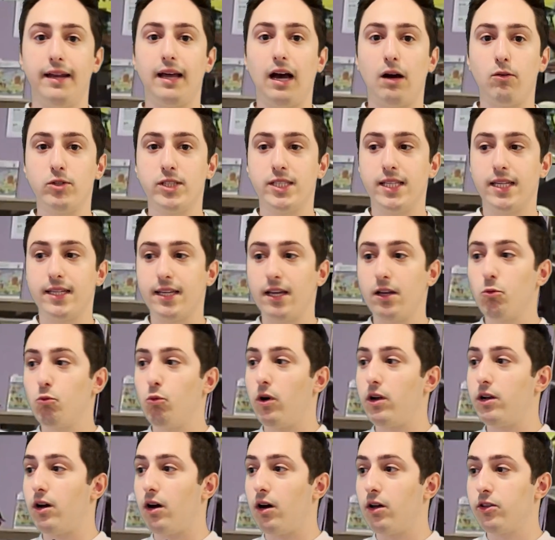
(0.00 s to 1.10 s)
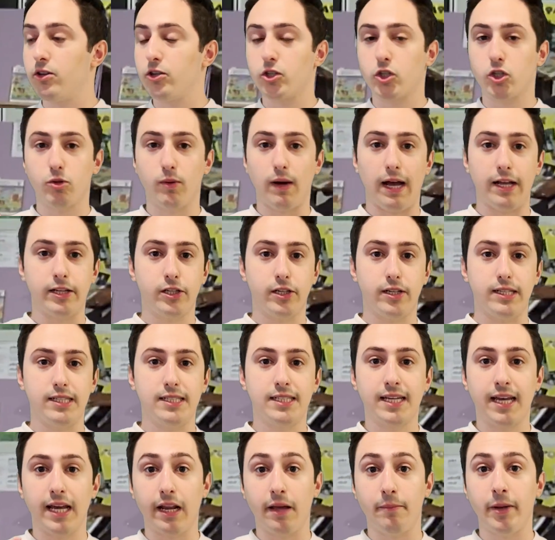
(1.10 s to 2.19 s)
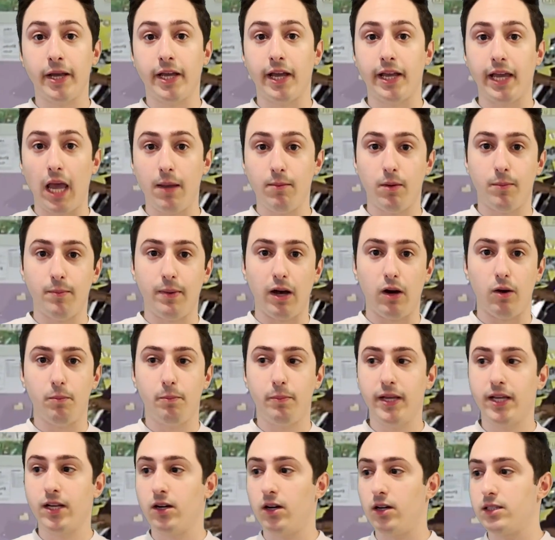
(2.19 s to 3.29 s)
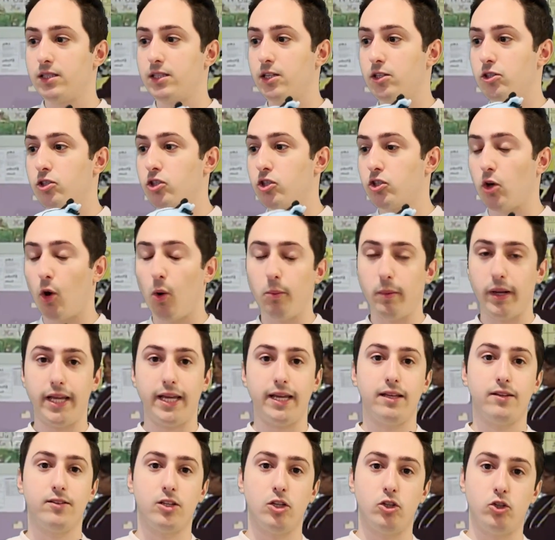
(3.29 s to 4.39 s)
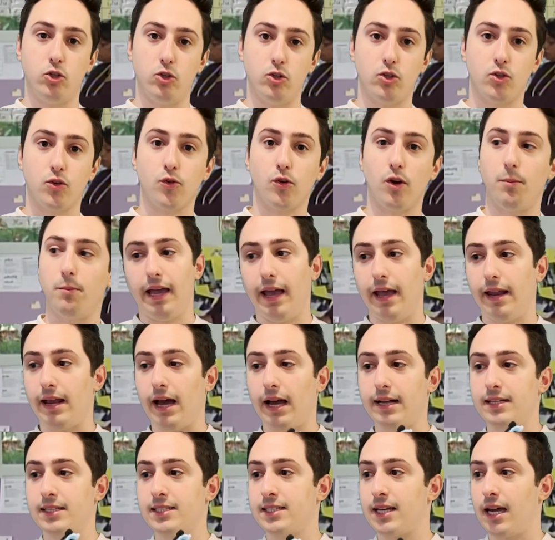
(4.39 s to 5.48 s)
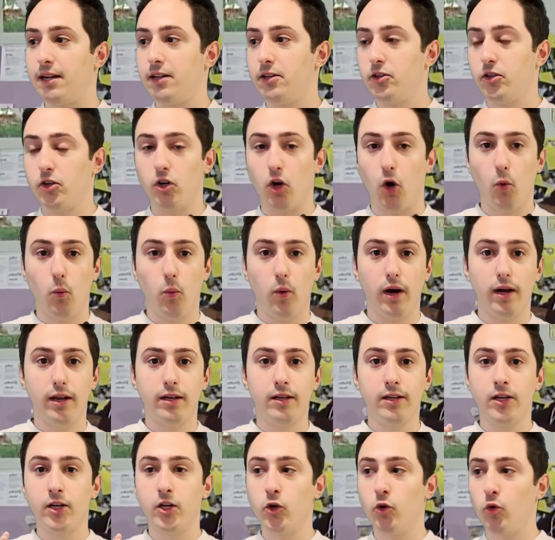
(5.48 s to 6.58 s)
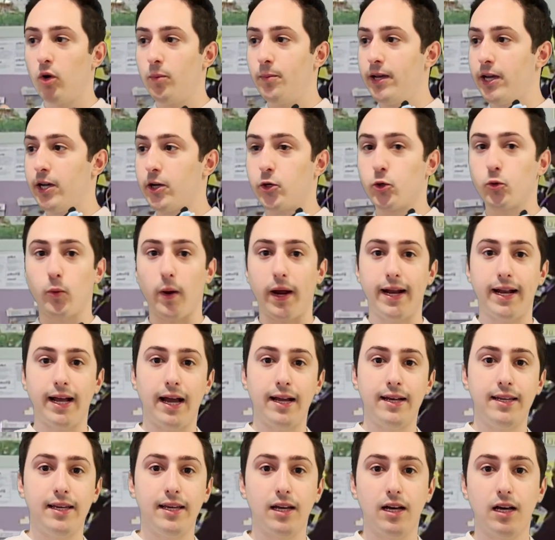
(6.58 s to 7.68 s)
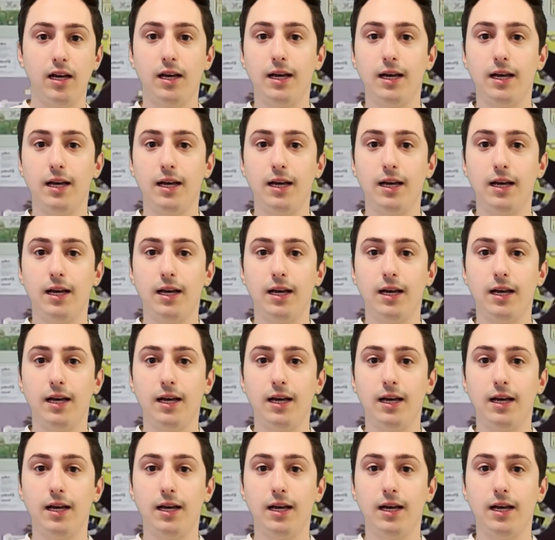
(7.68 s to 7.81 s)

I was thinking, what other tragedies can I make a game about? Because there's so many to choose from. And I decided, you know what? You know what would be a great idea?